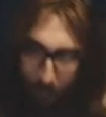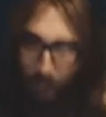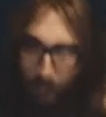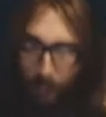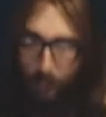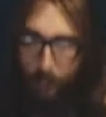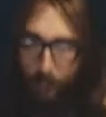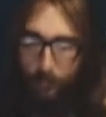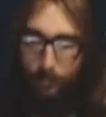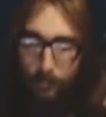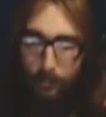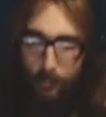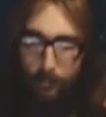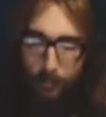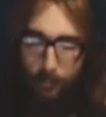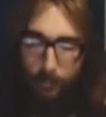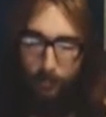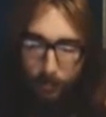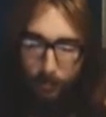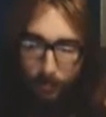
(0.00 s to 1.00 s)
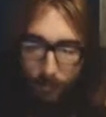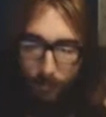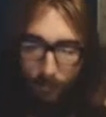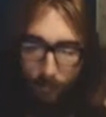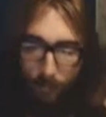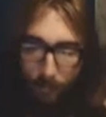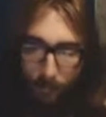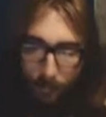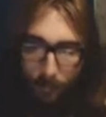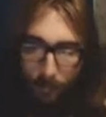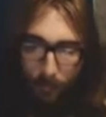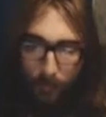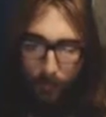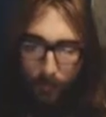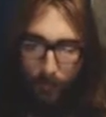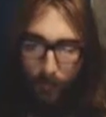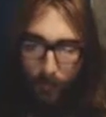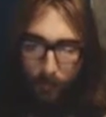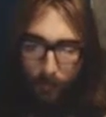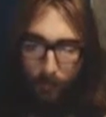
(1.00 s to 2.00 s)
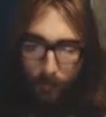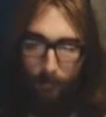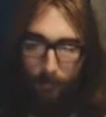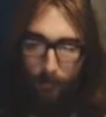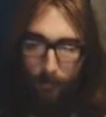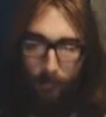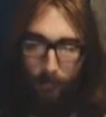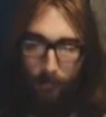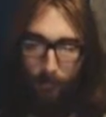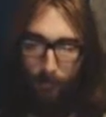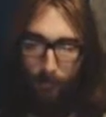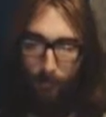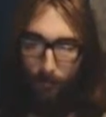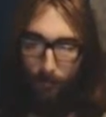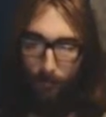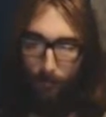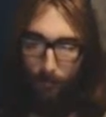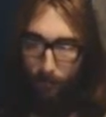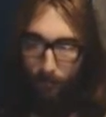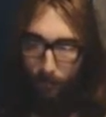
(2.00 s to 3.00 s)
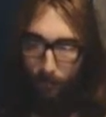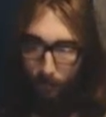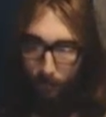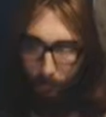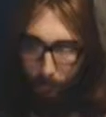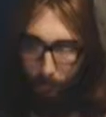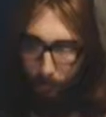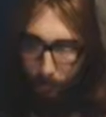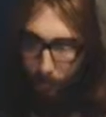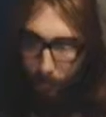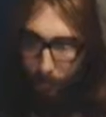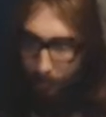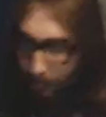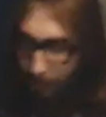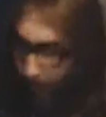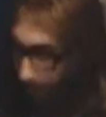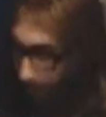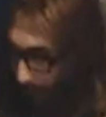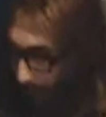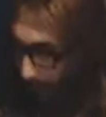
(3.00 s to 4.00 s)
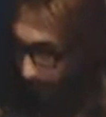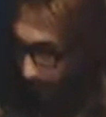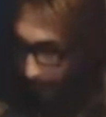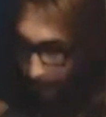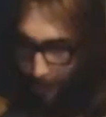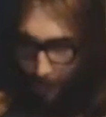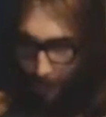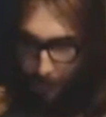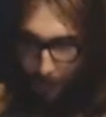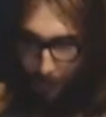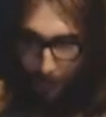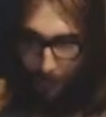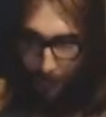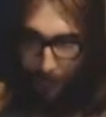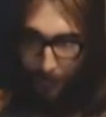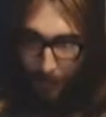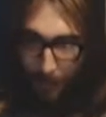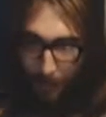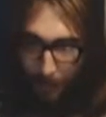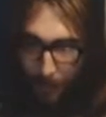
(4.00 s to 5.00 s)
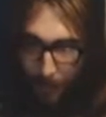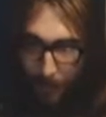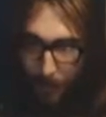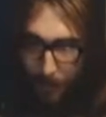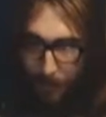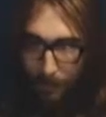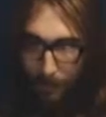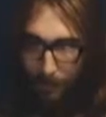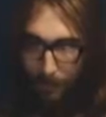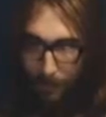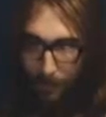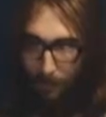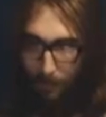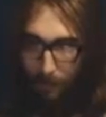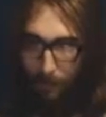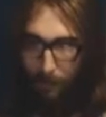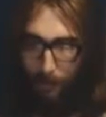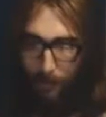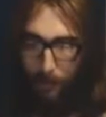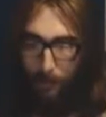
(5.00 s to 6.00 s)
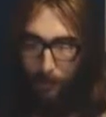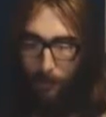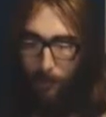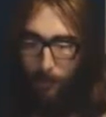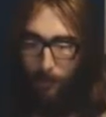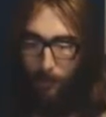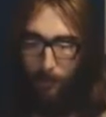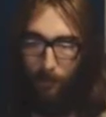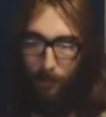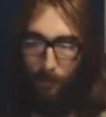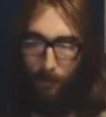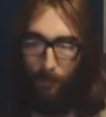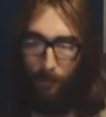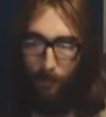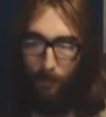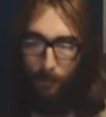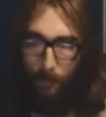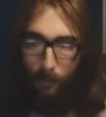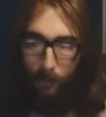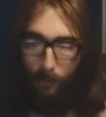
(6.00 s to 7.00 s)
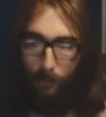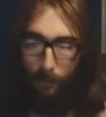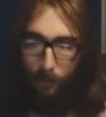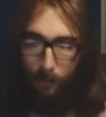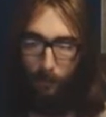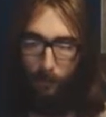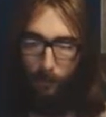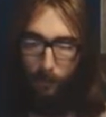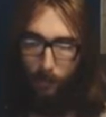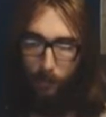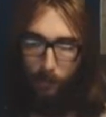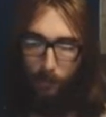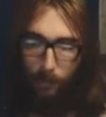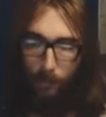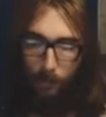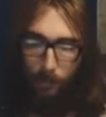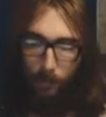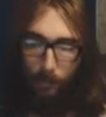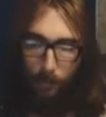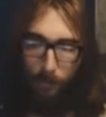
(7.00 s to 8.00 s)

The person shown says nothing.